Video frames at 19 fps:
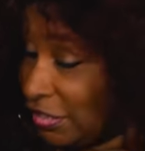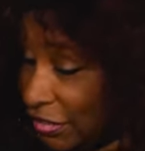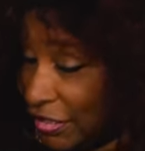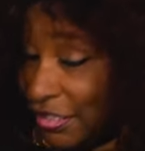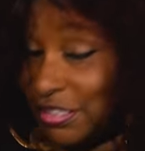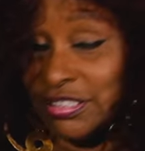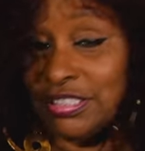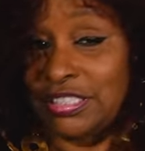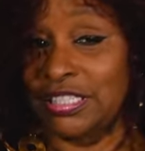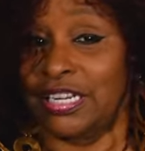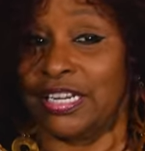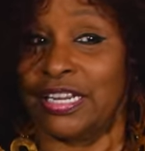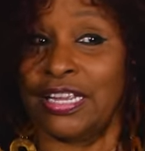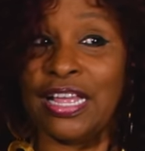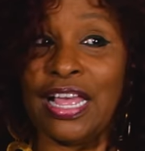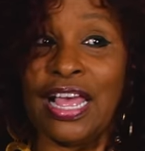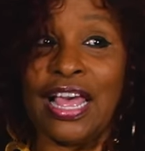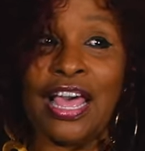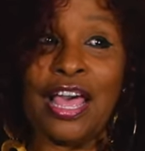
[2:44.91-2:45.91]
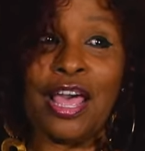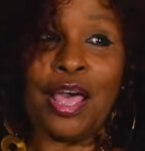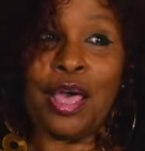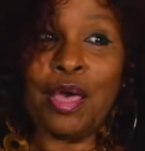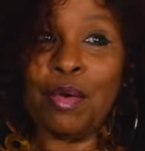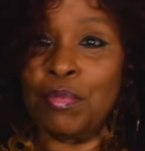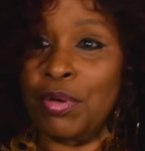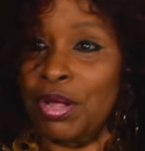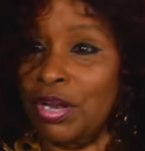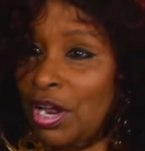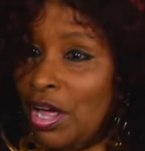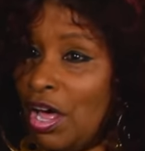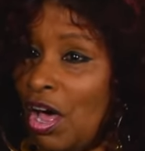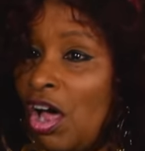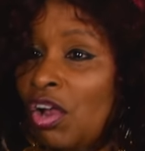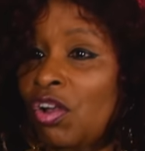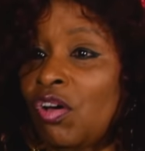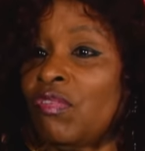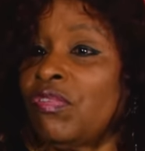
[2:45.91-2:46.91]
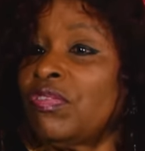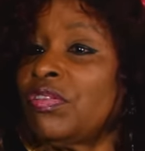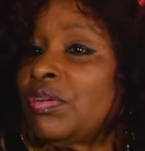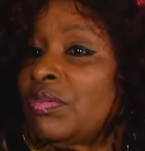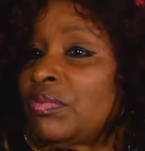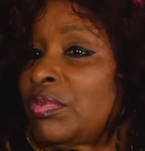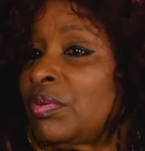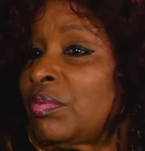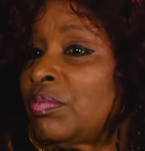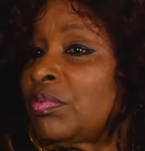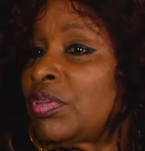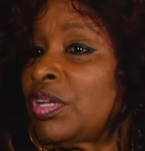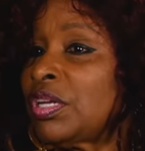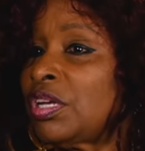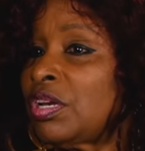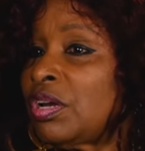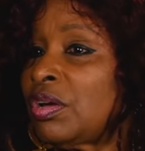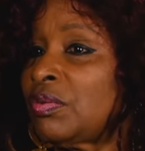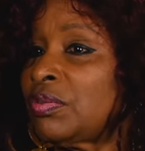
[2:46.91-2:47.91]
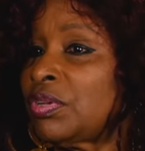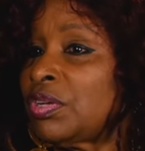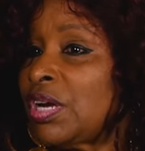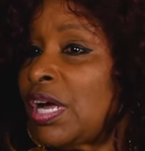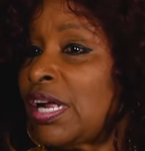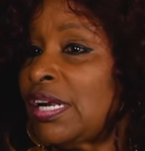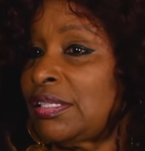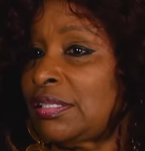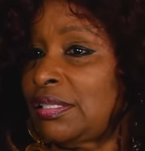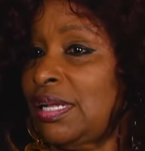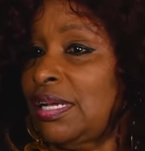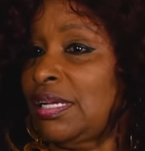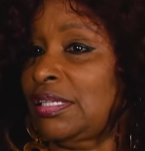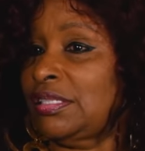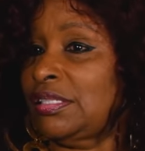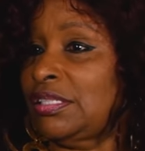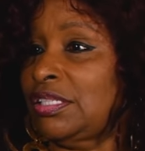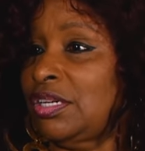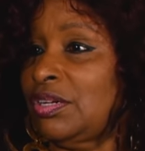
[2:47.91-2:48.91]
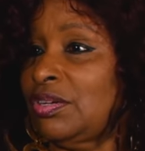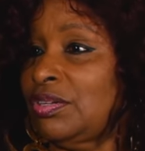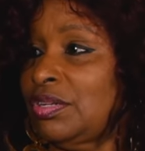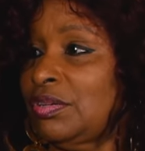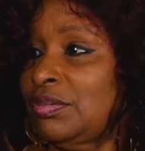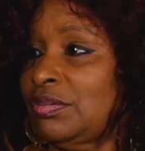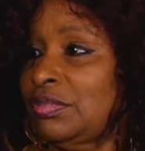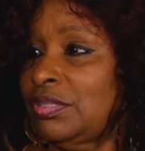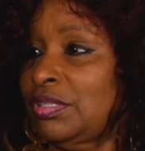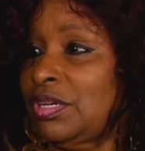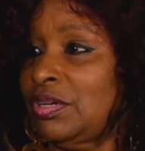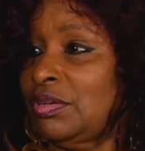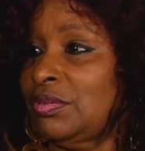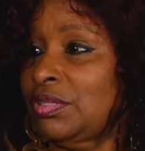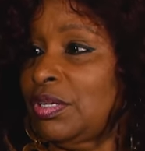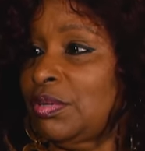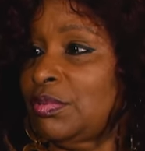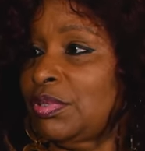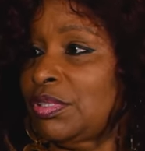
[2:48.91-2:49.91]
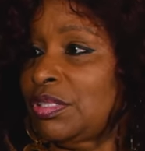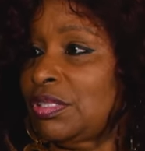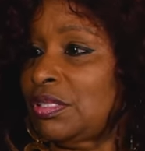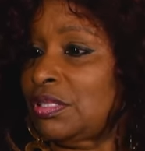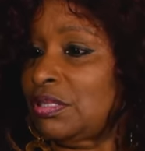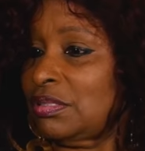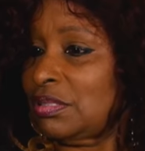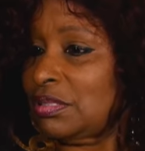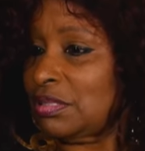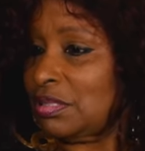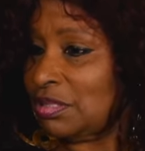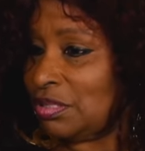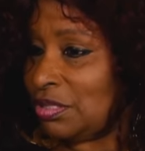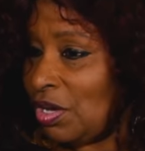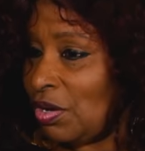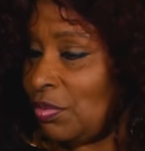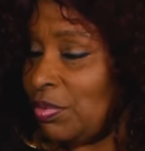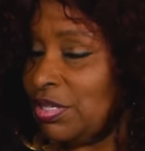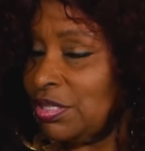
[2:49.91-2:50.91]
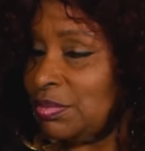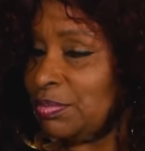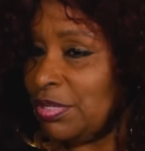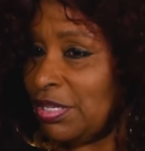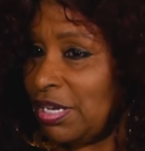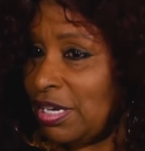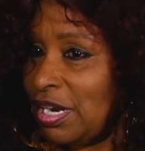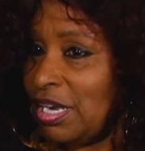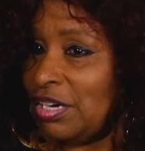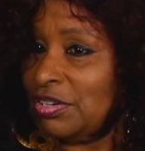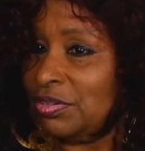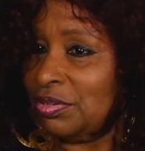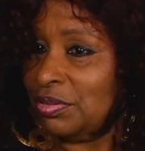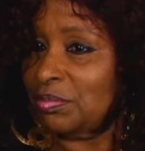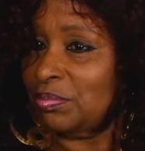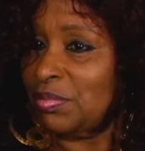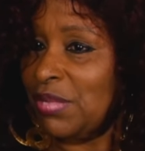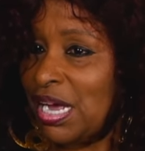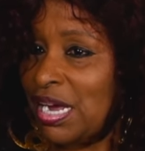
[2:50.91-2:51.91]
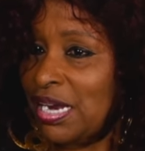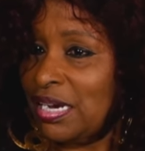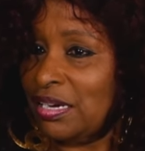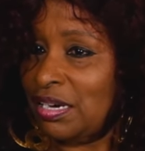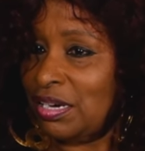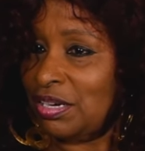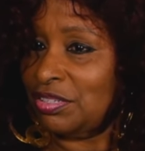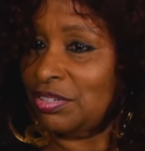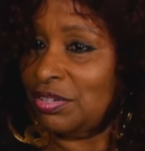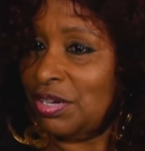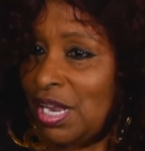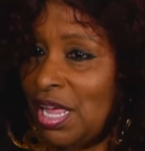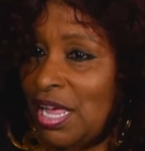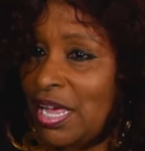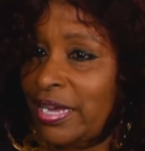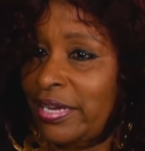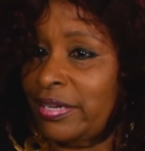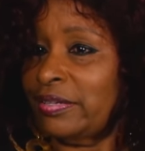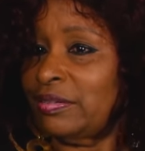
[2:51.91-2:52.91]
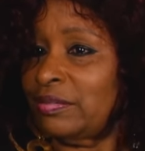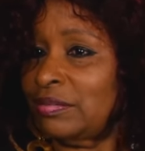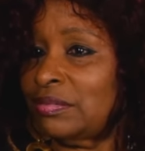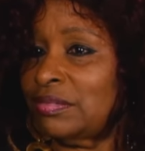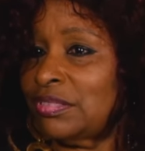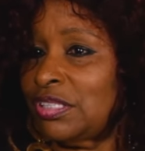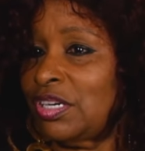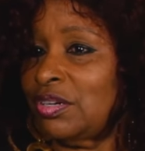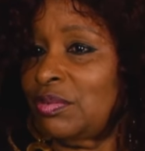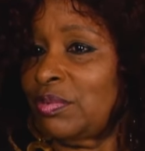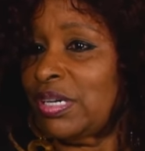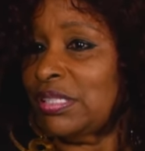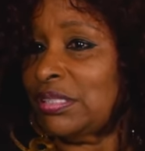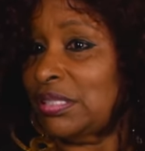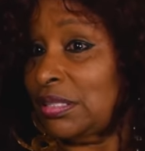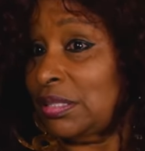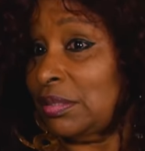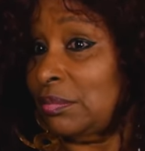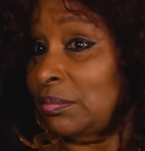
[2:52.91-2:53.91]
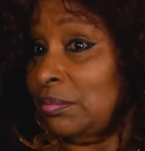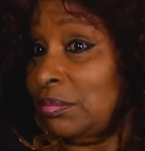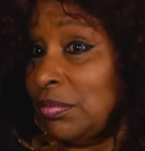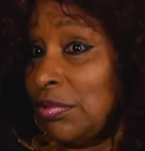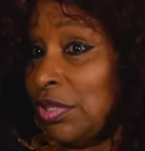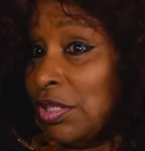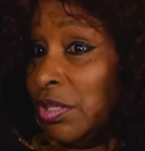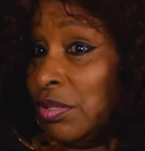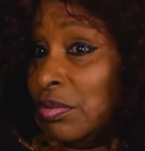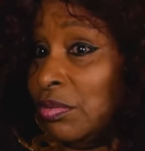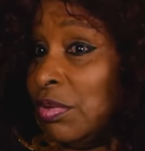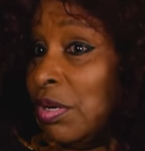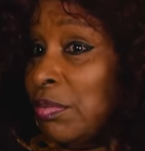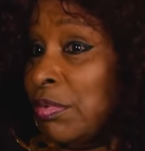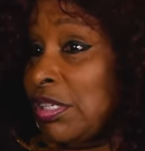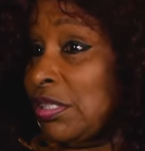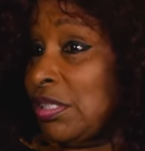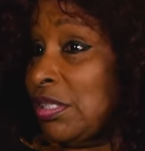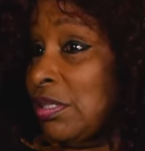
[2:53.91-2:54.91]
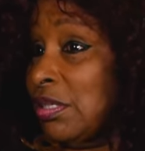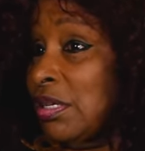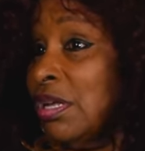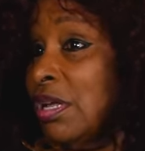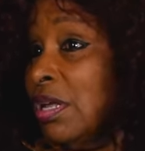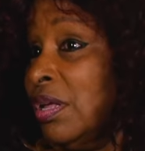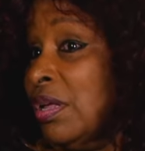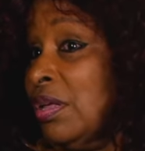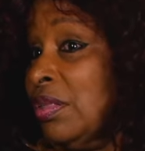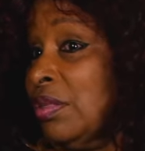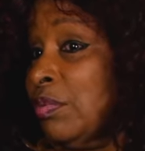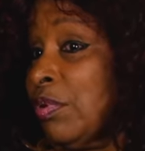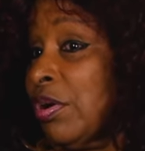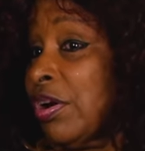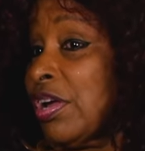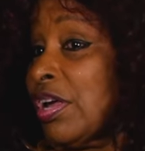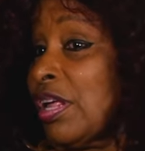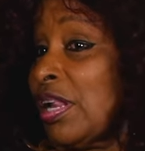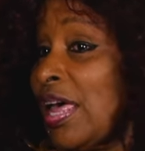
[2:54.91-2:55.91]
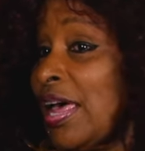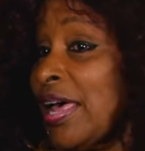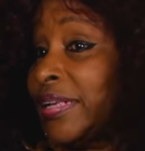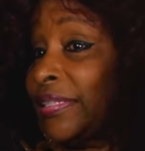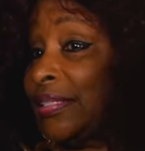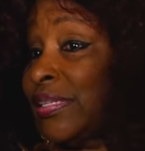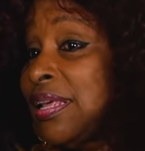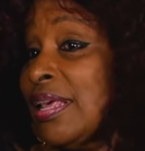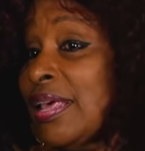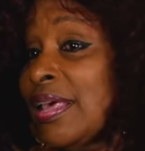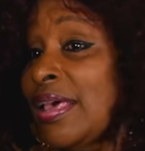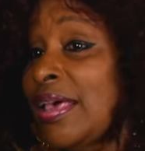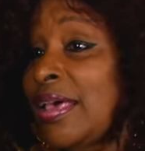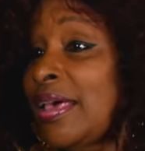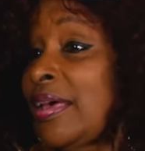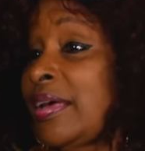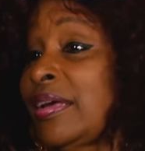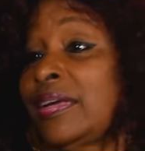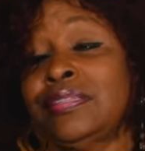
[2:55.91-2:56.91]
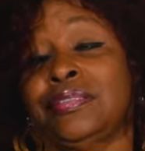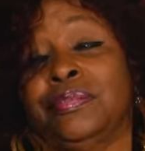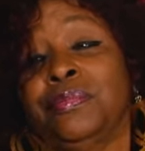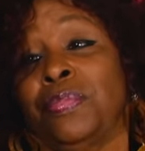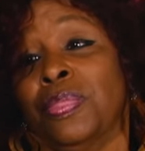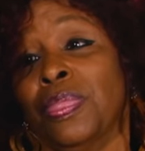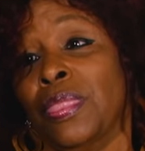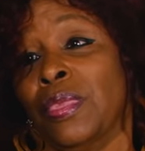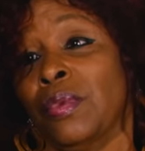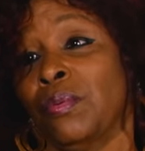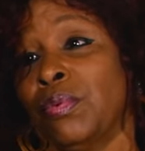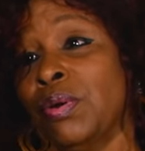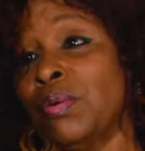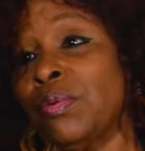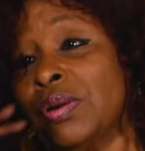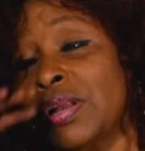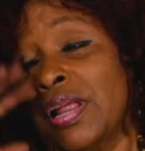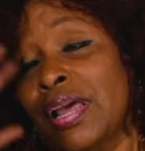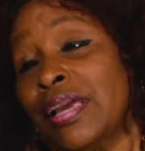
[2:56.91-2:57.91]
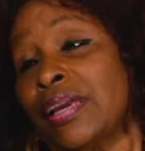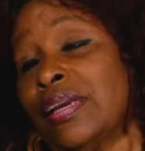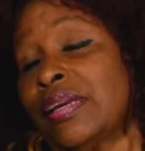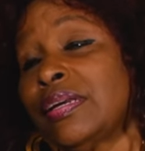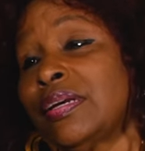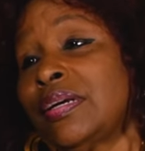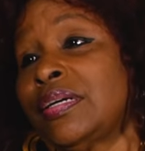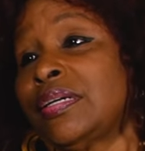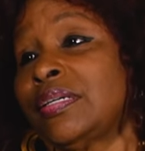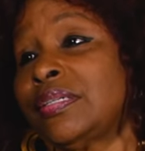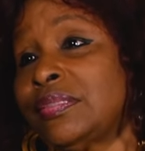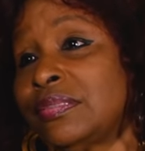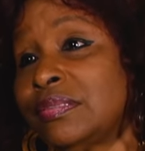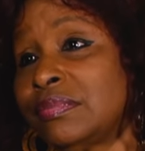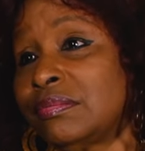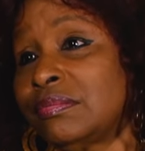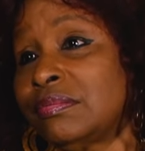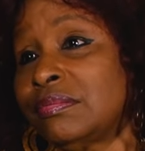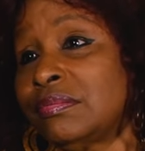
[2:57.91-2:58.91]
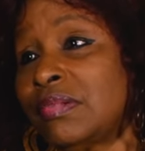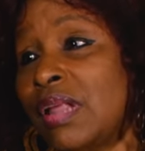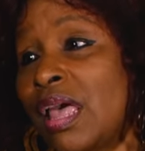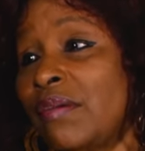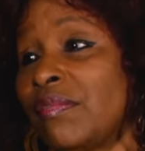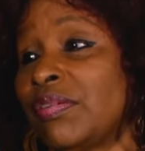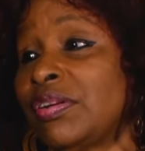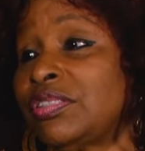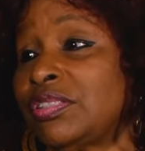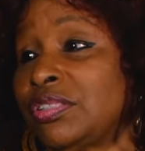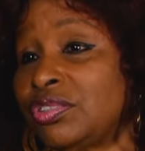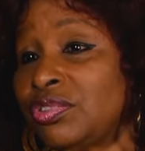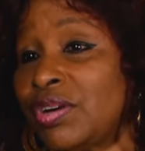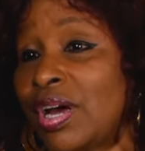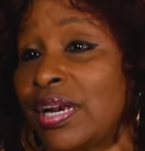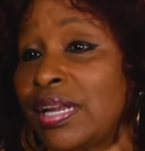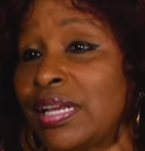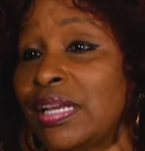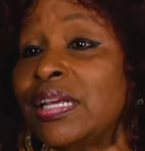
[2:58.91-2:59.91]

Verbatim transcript: still today, right? But all over the, the, the you know the United States, you know the, you know there was there's always been that undermine, underlying, you know, racism, you know, amongst the, the working class. And we were like uh, having to try to